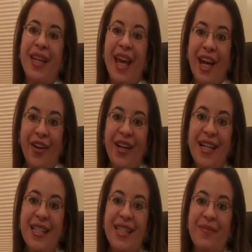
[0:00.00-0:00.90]

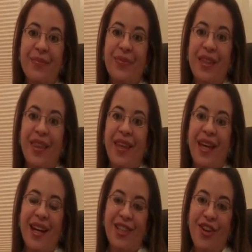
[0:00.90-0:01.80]
areas
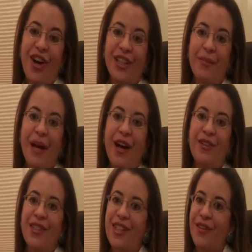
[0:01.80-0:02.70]
that I talked
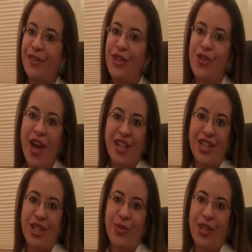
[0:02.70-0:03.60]
about, several
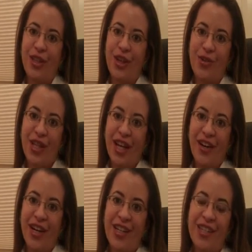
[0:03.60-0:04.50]
strategies within those
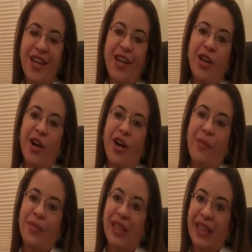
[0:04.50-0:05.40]
areas,
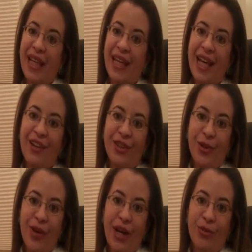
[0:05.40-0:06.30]
laying out the
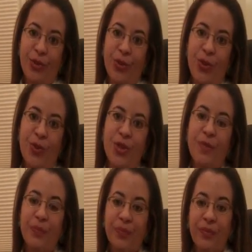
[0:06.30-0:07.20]
ground
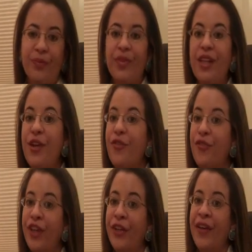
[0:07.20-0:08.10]
rules,
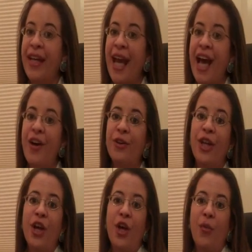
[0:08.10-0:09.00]
figuring out
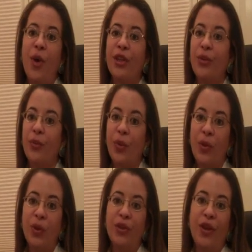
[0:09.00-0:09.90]
what the
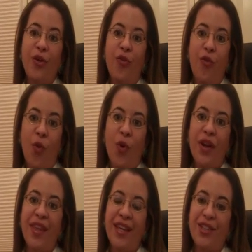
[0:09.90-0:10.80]
role
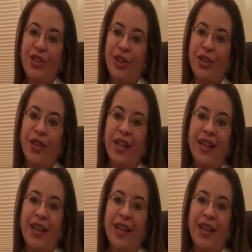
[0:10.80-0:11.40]
for the intern